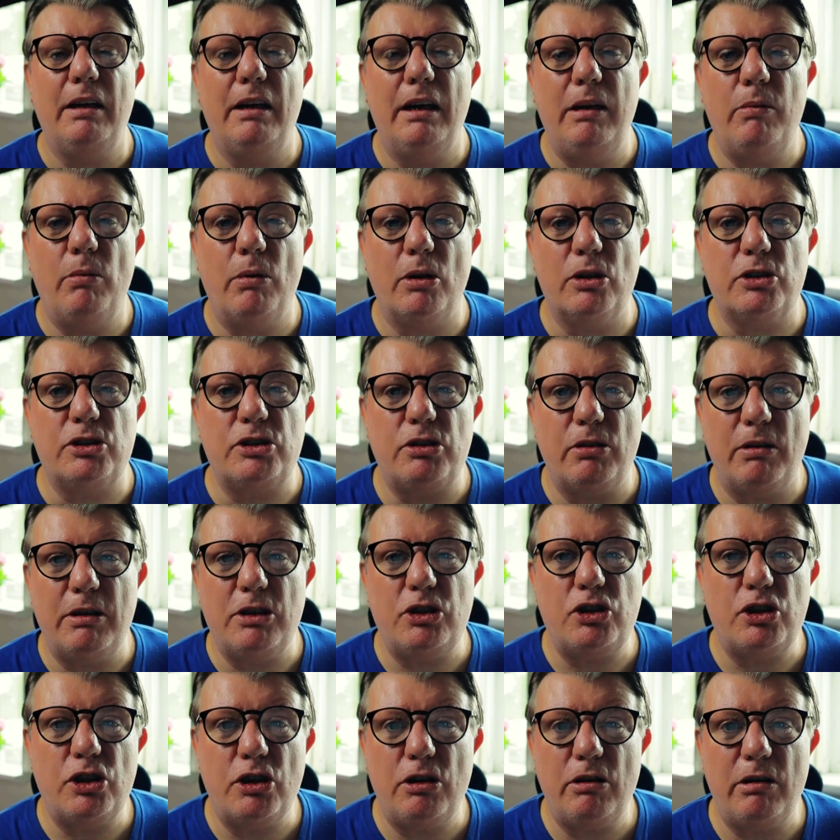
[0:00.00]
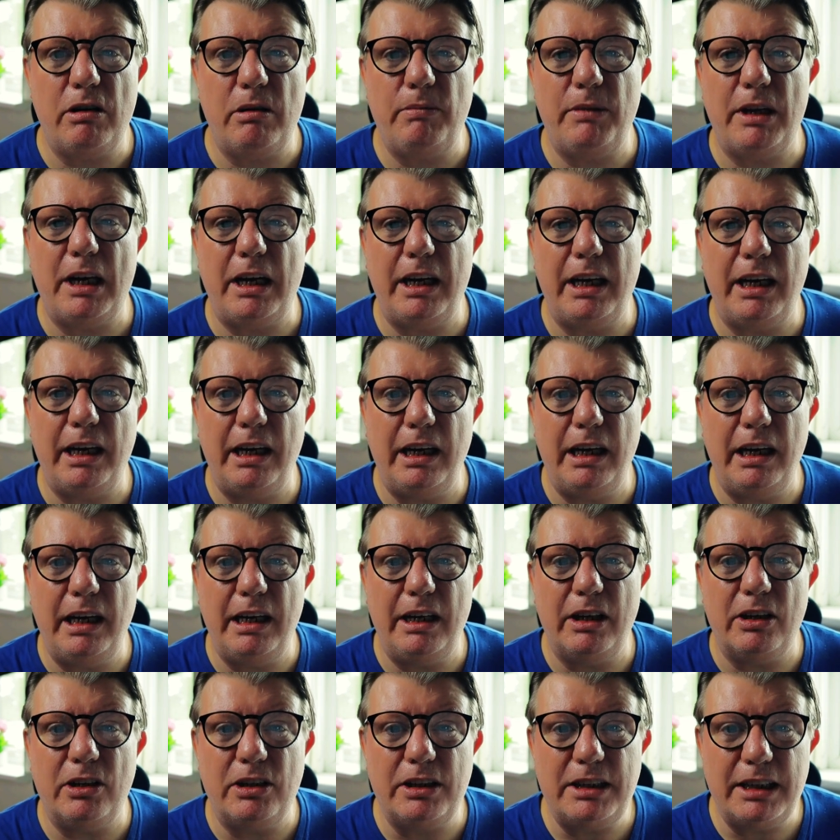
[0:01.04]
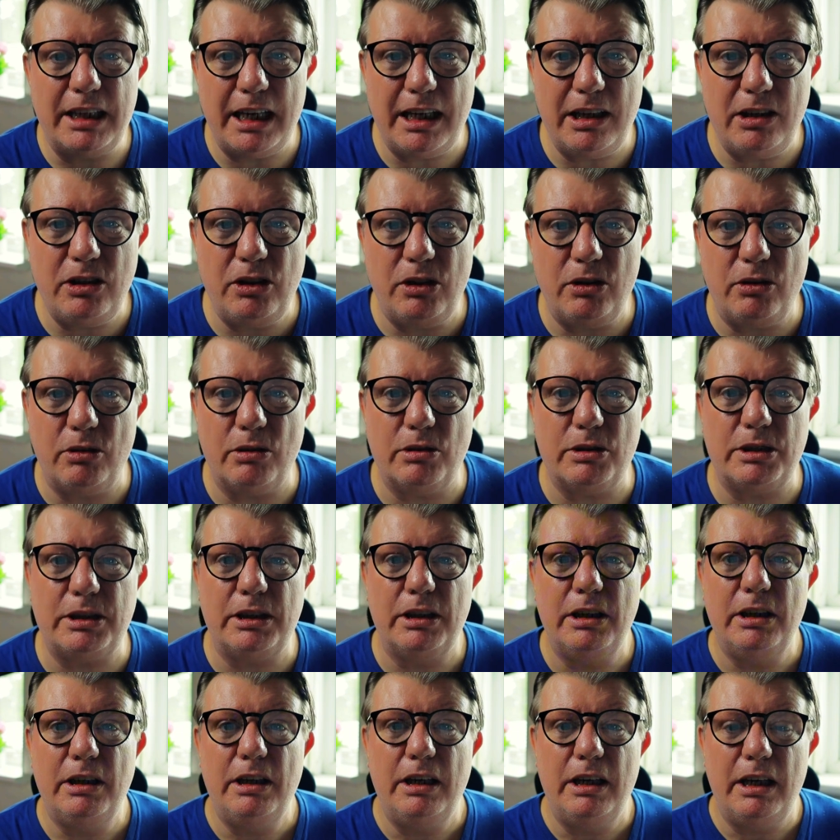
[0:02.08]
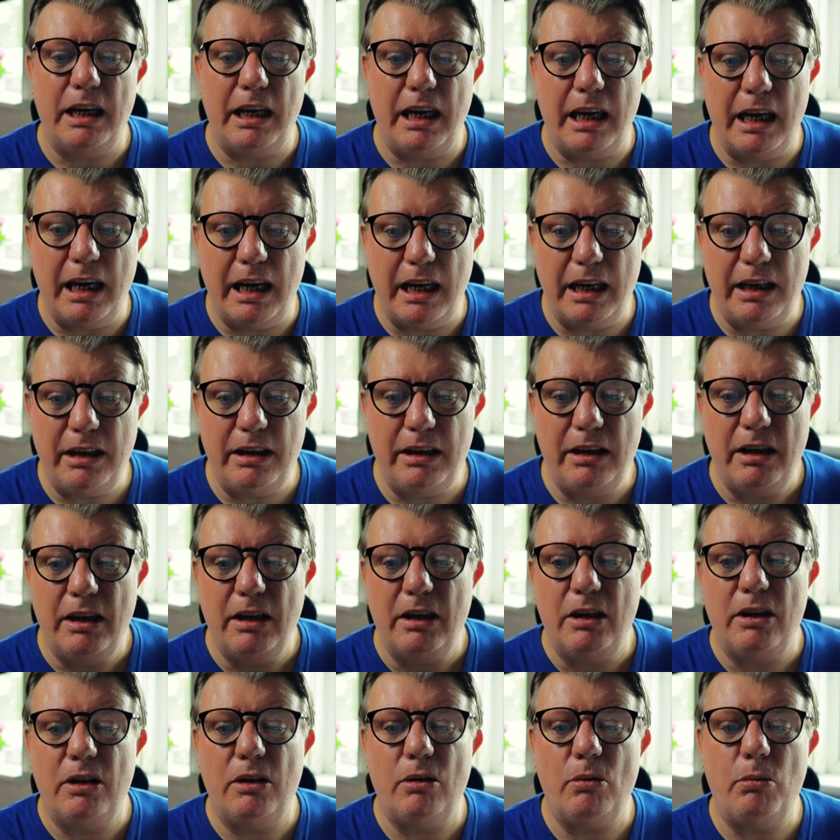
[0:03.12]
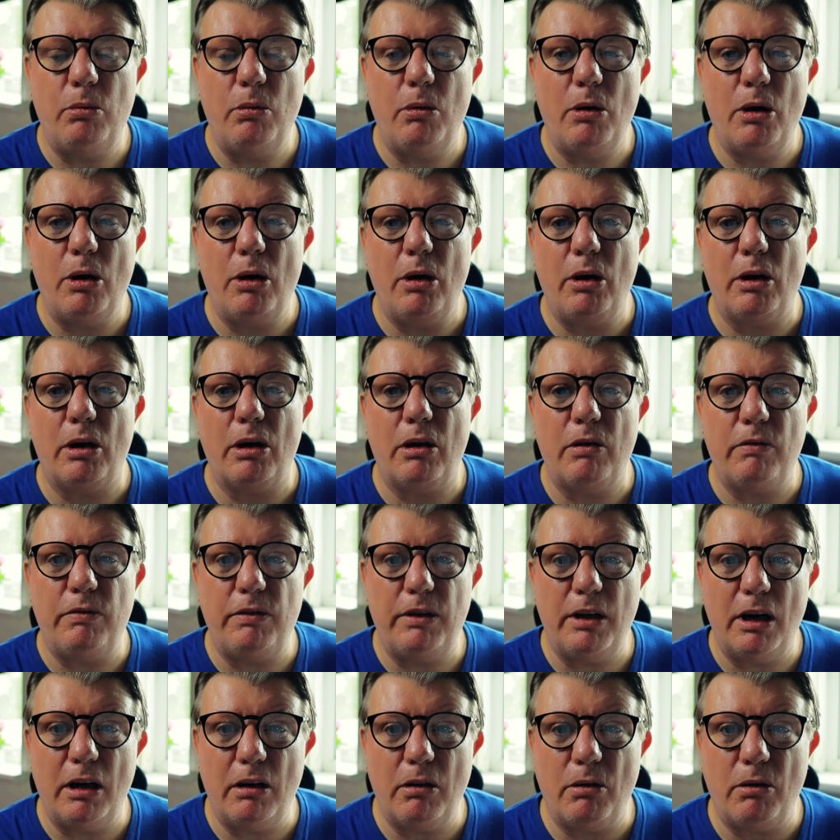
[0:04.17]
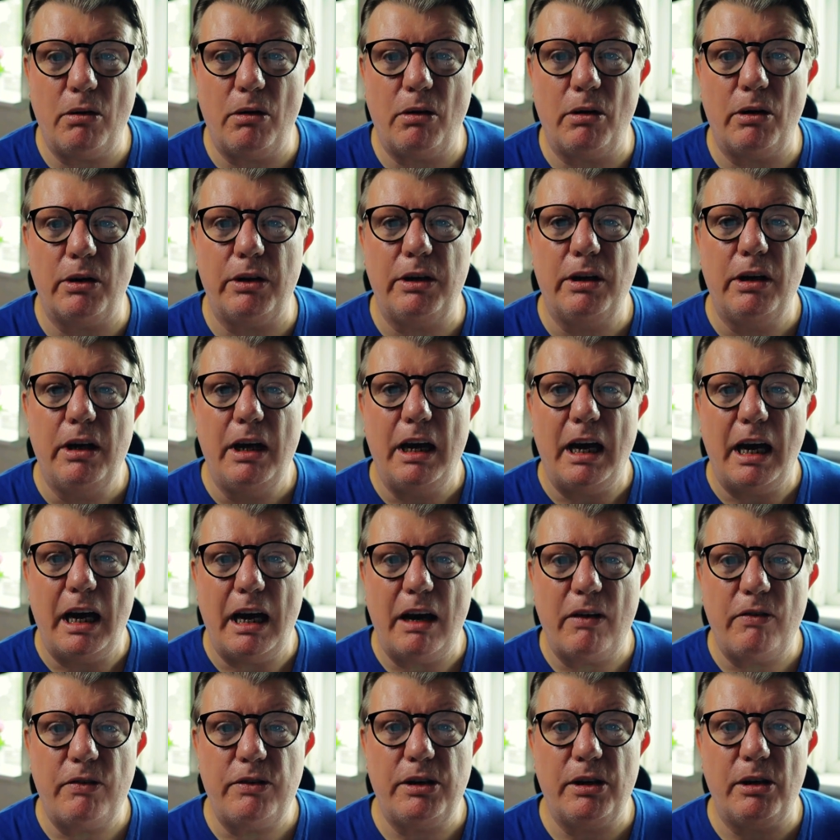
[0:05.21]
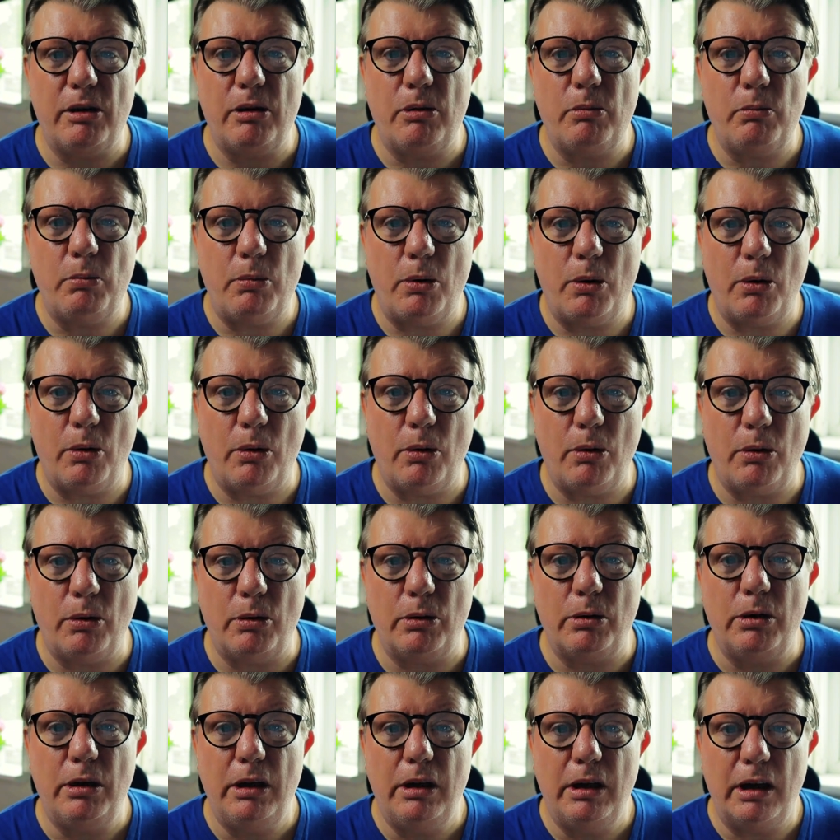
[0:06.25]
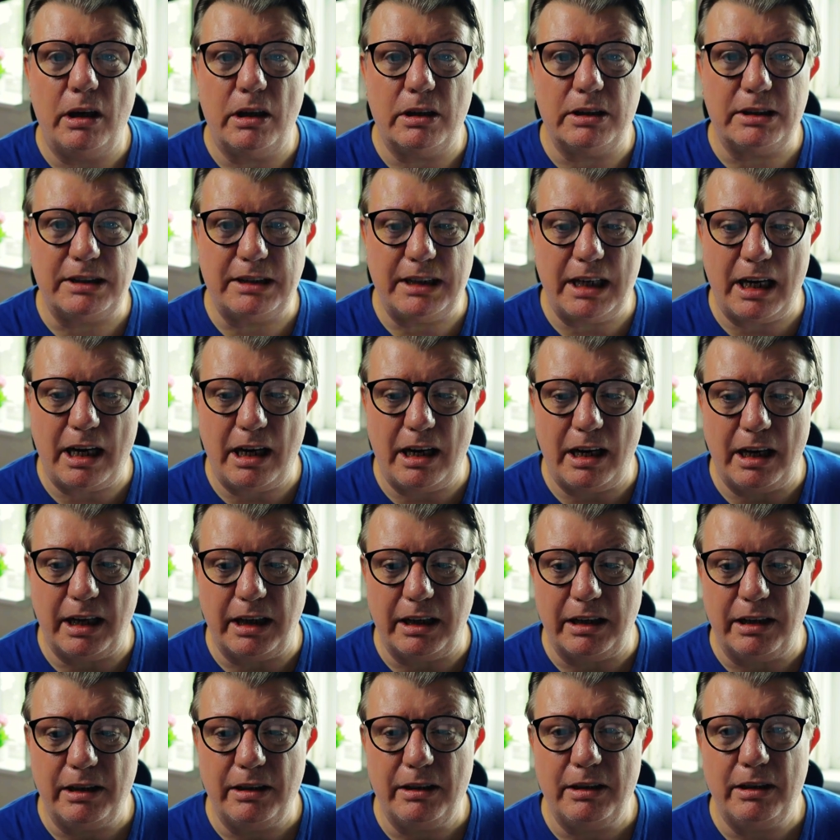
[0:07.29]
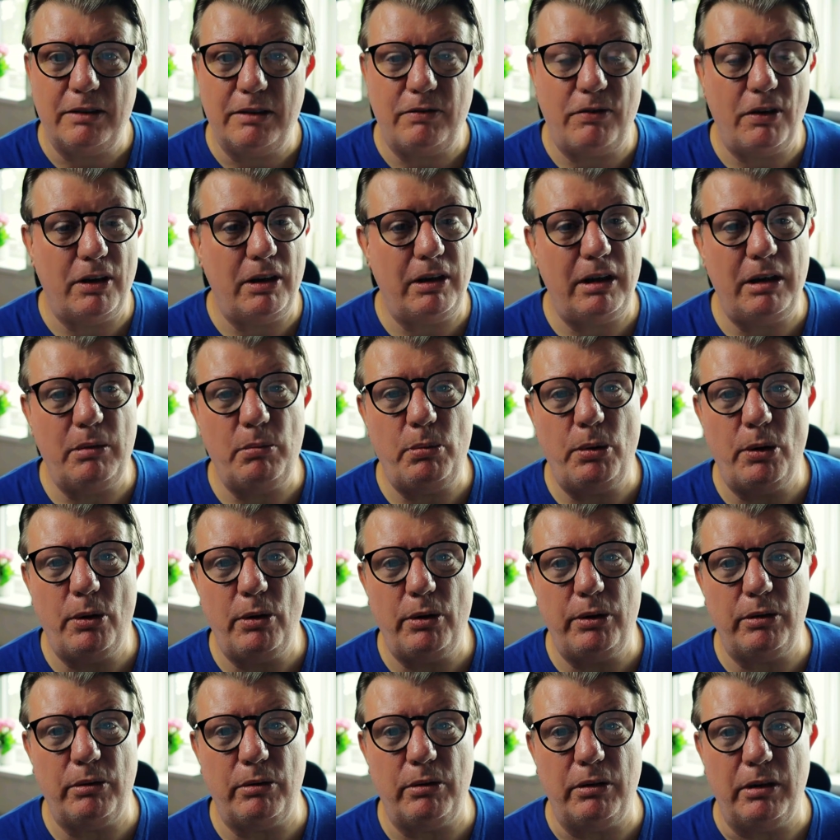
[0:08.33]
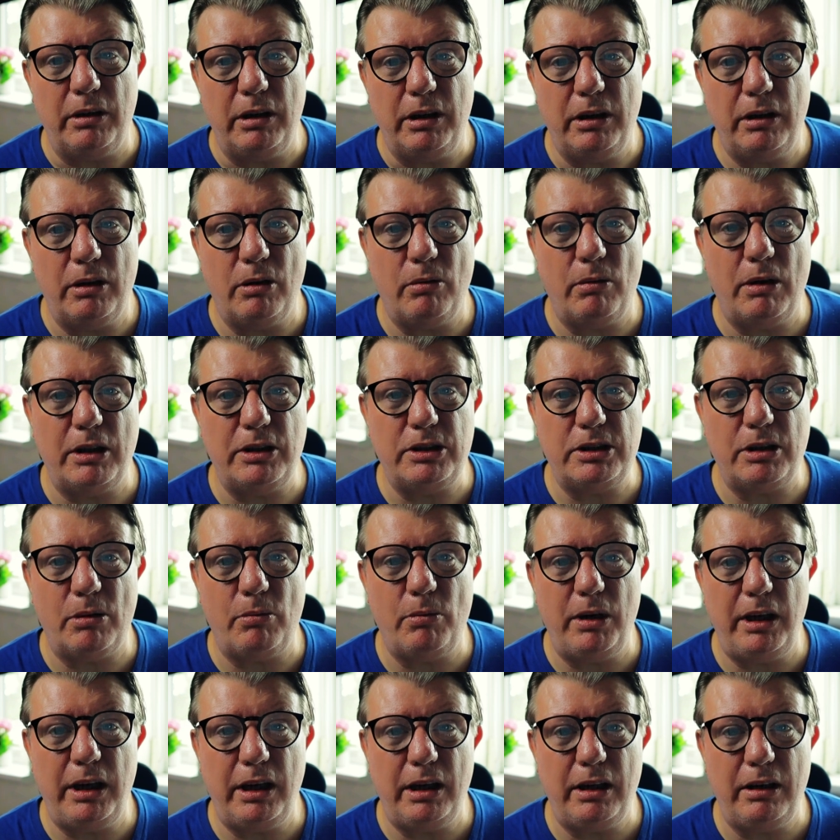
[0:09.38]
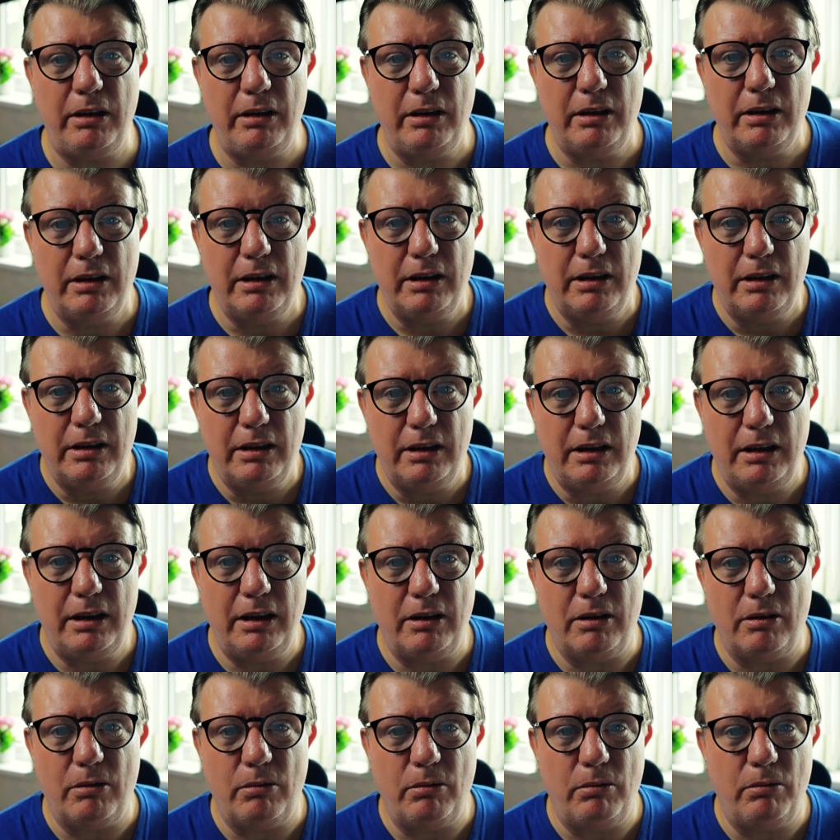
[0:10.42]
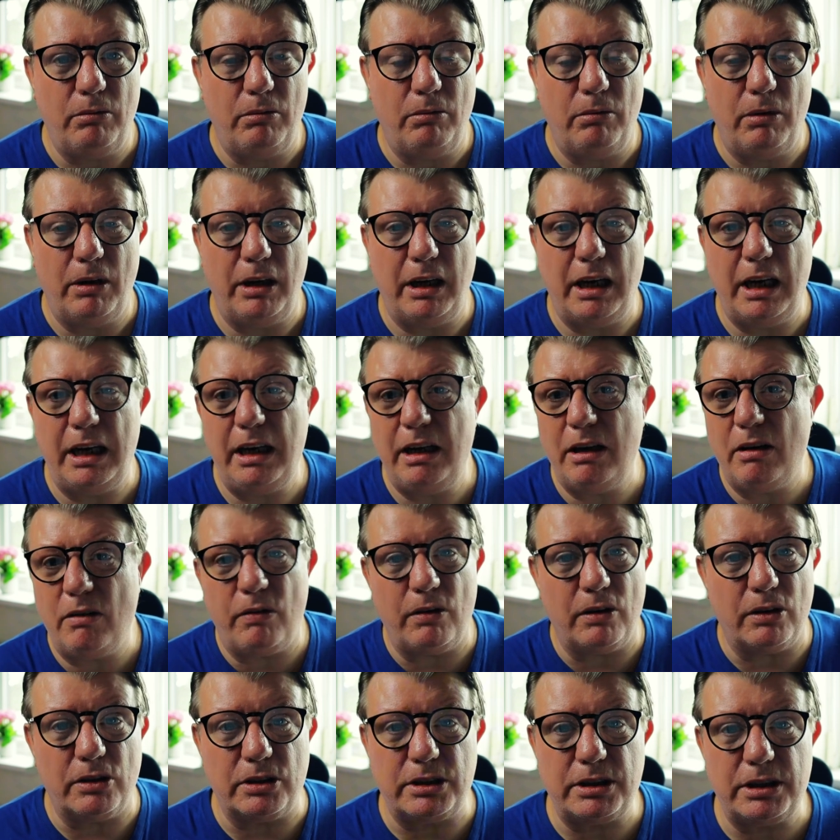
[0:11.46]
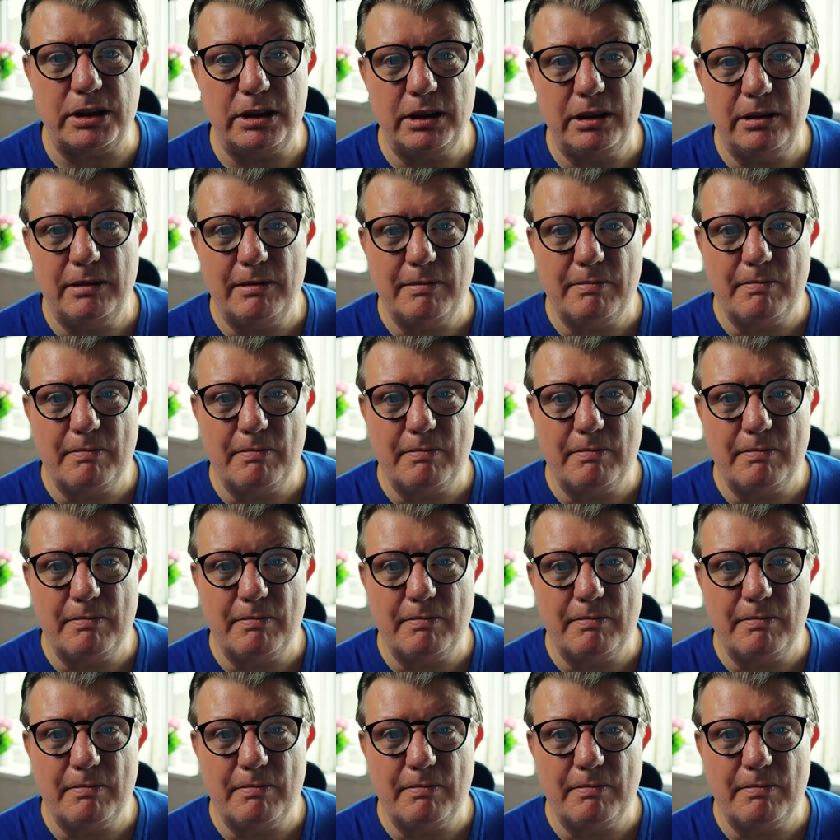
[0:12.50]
he wants to ensure him that he, he continues in the work of the Lord after Paul has died. It's very important, you know, when somebody, you know, when any of us,